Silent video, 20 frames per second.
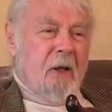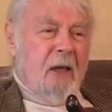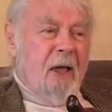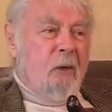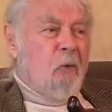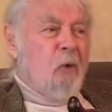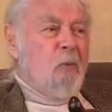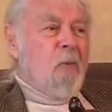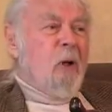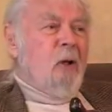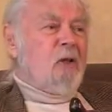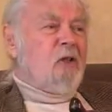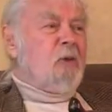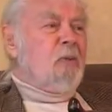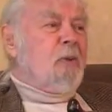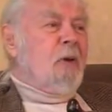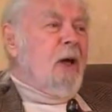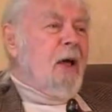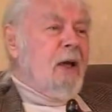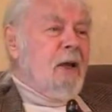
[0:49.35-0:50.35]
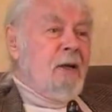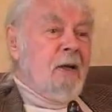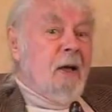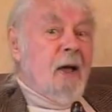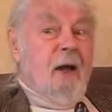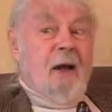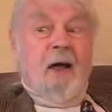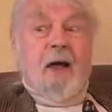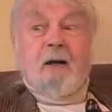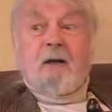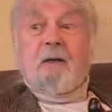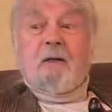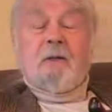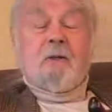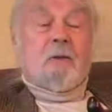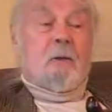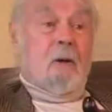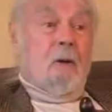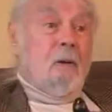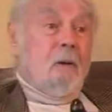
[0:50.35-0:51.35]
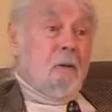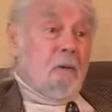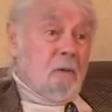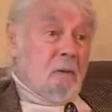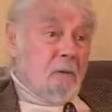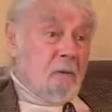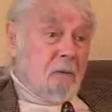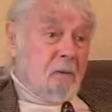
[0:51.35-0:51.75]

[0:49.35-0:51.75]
and we multiplied and got out of control.